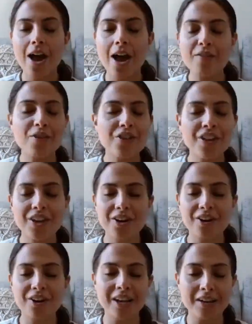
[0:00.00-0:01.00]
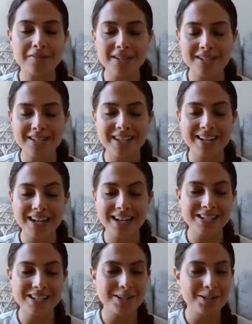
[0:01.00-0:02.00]
everything in our lives as
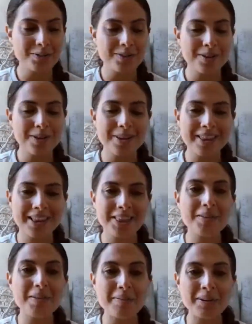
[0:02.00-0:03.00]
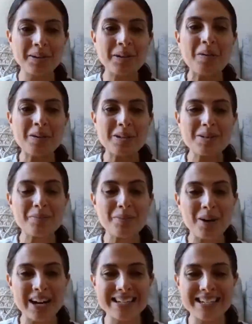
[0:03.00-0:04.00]
connected. I think the women are always
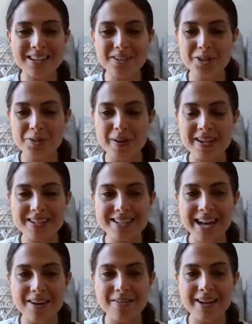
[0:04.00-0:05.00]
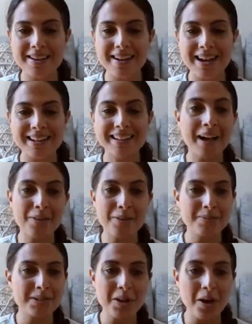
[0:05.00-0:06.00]
surprised in our spaces how I allow
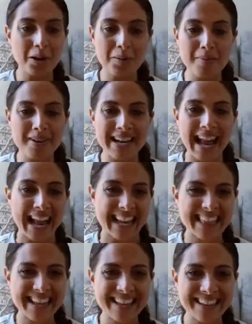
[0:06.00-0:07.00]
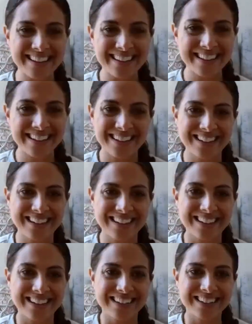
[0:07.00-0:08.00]
them to talk about anything
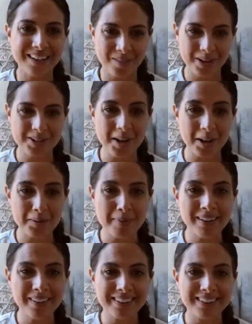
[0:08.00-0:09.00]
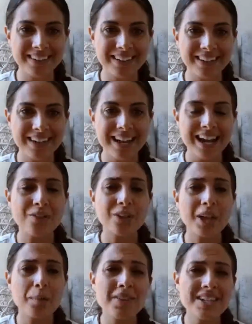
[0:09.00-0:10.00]
they want to talk about. And they're
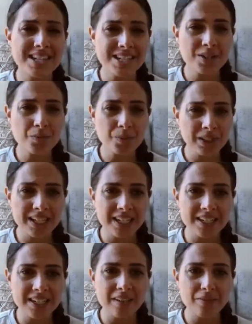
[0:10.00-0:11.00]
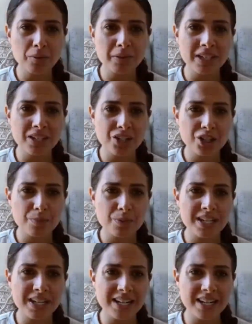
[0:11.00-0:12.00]
like, but this isn't related to love or relationship or
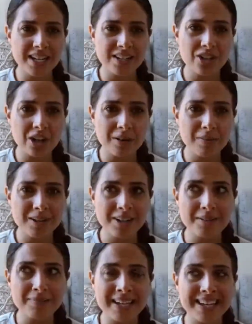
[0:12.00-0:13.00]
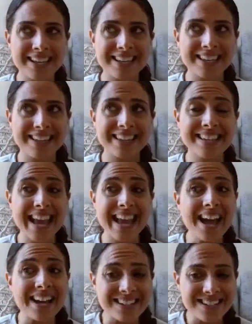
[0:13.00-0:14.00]
dating. Can I talk about it? I'm like,
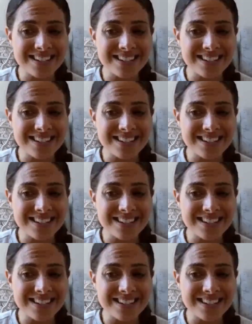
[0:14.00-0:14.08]
yes.